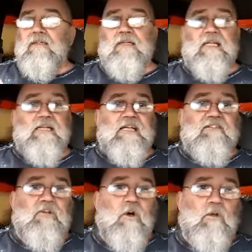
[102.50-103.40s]
and then they
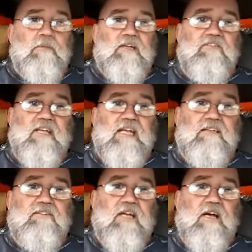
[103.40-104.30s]
told me to
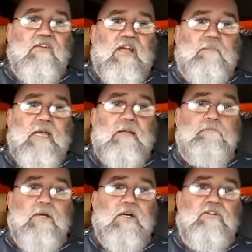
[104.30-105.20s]
say, "Tell them a
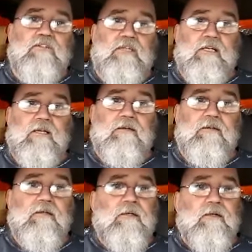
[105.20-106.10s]
bear did it."
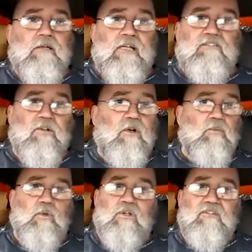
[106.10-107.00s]
That's the
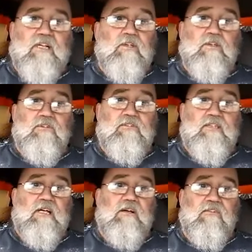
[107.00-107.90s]
only words I heard.
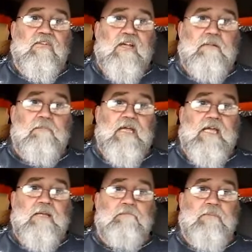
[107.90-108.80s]
Tell them
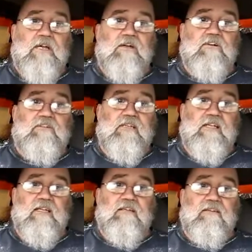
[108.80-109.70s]
a bear
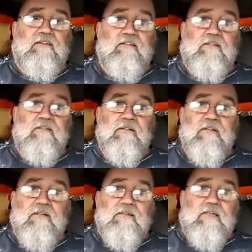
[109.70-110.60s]
did it.
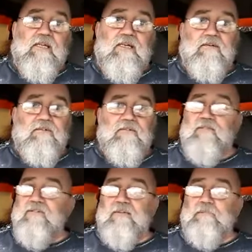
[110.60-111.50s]
You know,
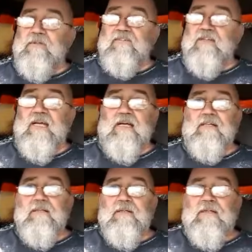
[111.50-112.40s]
simple as that.